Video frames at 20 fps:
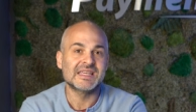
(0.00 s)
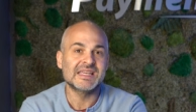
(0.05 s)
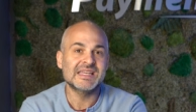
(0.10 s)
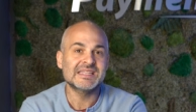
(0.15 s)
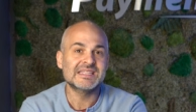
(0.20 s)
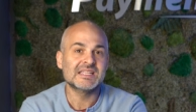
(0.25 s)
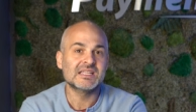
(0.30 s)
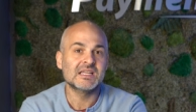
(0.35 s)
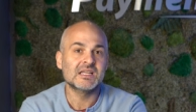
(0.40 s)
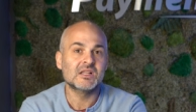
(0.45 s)

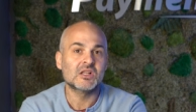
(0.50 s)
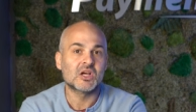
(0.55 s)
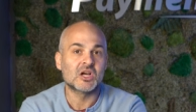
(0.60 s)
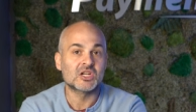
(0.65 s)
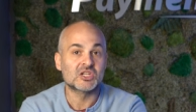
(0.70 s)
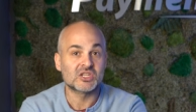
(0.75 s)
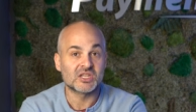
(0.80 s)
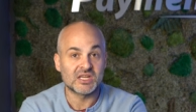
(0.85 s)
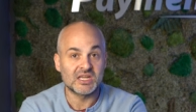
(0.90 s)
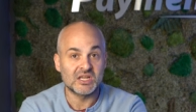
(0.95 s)
easily
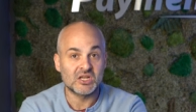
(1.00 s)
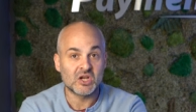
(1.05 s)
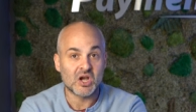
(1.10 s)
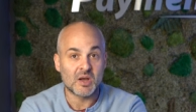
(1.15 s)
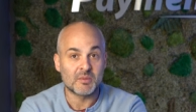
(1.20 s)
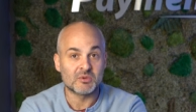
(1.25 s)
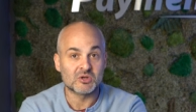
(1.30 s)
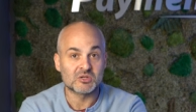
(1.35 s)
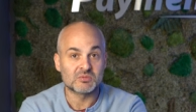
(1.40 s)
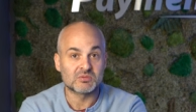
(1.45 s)
launch
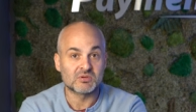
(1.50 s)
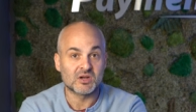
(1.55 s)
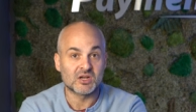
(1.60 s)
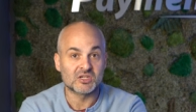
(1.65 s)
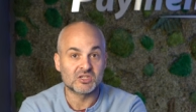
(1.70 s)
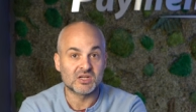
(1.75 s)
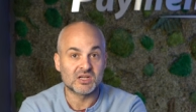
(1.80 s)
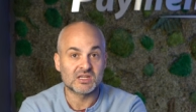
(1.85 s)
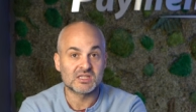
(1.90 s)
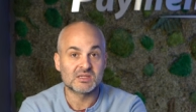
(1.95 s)
e-commerce
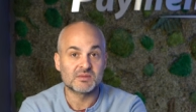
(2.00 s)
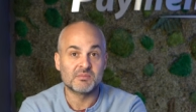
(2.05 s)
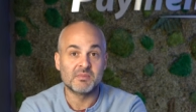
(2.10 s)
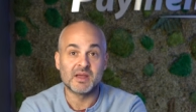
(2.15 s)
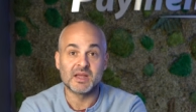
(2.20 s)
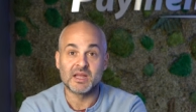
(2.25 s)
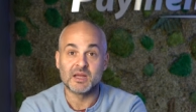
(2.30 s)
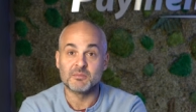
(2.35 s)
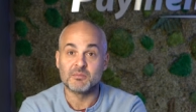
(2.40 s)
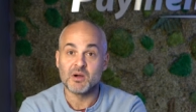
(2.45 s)
projects,
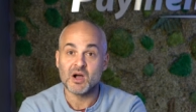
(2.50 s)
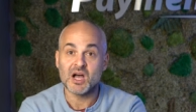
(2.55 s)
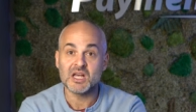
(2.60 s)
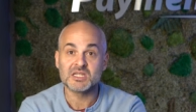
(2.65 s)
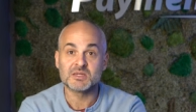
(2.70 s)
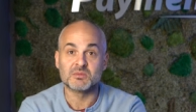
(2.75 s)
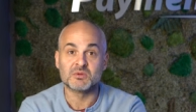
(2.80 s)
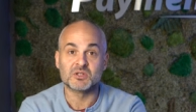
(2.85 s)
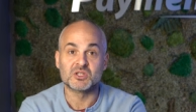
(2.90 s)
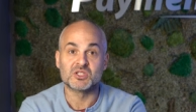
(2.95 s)
making it
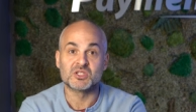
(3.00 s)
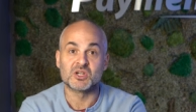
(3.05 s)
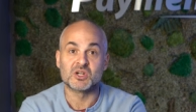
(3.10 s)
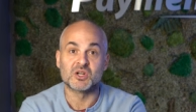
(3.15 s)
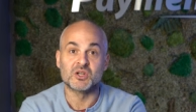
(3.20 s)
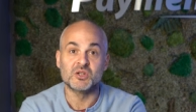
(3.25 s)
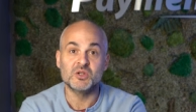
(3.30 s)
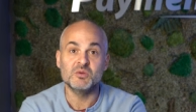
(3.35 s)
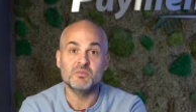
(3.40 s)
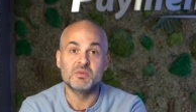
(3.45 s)
possible to start
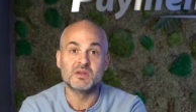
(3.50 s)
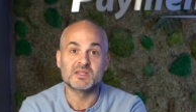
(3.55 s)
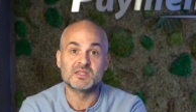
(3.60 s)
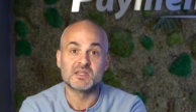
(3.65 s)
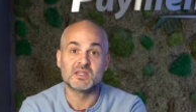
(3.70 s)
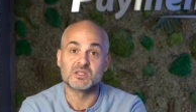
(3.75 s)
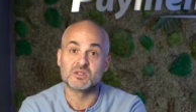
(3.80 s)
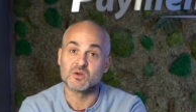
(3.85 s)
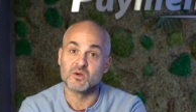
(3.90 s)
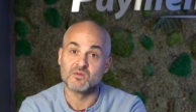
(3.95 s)
a new
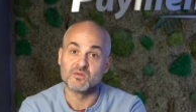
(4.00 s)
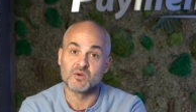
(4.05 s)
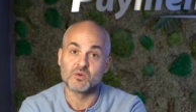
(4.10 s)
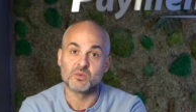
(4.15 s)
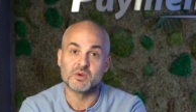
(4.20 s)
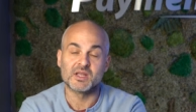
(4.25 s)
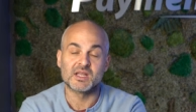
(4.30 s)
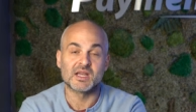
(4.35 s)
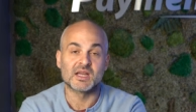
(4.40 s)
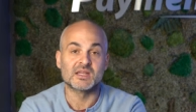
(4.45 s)
business over a
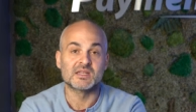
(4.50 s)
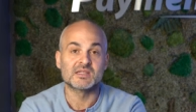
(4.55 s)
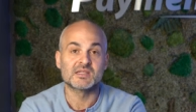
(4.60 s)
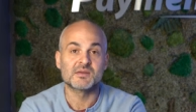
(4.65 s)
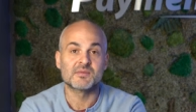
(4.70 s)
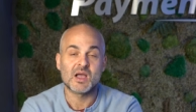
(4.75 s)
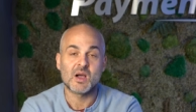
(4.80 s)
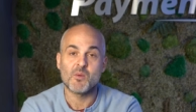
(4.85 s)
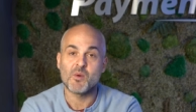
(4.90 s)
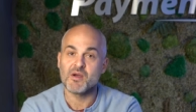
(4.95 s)
weekend.
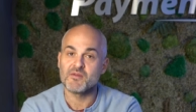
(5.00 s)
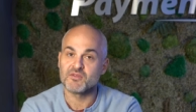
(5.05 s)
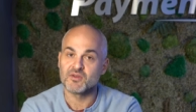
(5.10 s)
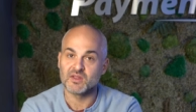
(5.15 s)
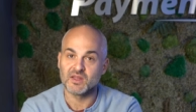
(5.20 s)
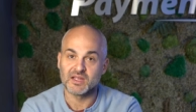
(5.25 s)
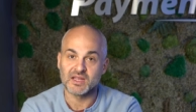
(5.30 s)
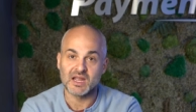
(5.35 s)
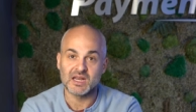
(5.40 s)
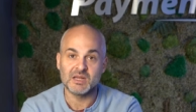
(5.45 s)
However,
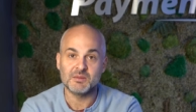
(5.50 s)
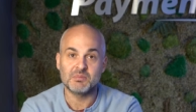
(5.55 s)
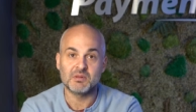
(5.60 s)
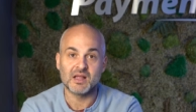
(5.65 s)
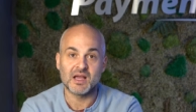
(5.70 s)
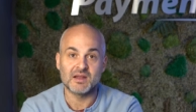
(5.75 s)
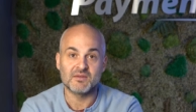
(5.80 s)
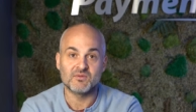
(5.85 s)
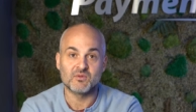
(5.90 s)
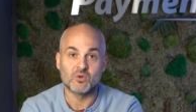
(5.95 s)
like any
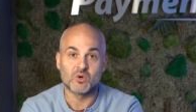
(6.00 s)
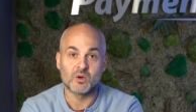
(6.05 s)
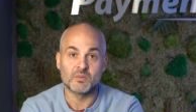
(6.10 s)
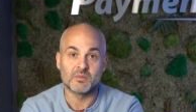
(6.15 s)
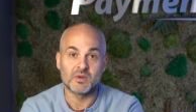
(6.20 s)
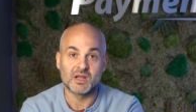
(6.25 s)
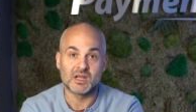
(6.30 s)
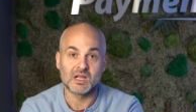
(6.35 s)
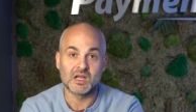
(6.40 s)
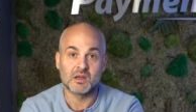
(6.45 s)
platform,
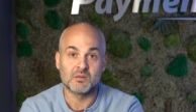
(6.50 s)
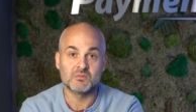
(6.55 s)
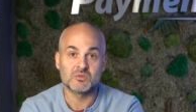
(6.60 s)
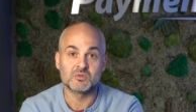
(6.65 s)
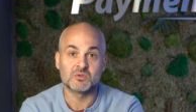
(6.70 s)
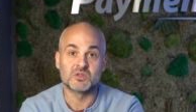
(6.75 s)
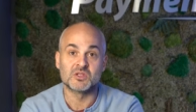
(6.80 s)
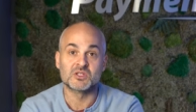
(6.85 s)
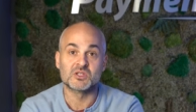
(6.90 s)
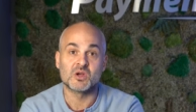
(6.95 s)
it comes
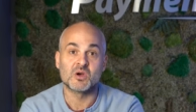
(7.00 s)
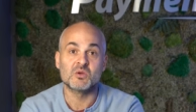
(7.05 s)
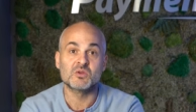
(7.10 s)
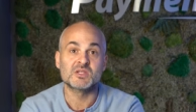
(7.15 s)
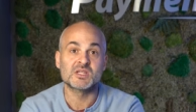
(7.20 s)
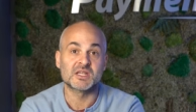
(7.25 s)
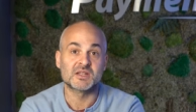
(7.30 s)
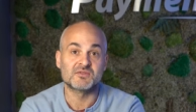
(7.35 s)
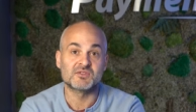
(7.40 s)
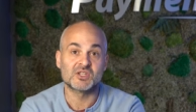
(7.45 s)
with its own
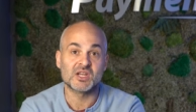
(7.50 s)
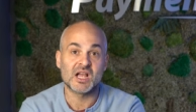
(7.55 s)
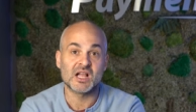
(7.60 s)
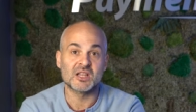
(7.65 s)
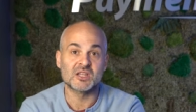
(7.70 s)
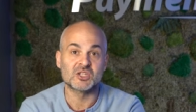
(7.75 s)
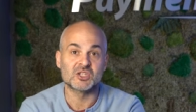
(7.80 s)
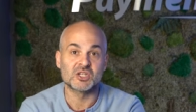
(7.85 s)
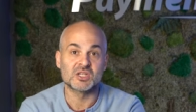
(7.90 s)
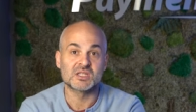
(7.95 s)
set of
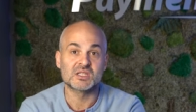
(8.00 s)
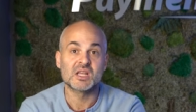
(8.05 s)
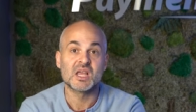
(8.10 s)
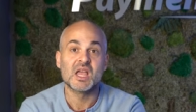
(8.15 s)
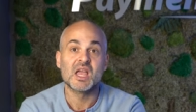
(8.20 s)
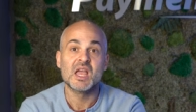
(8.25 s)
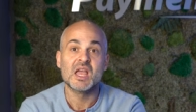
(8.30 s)
challenges,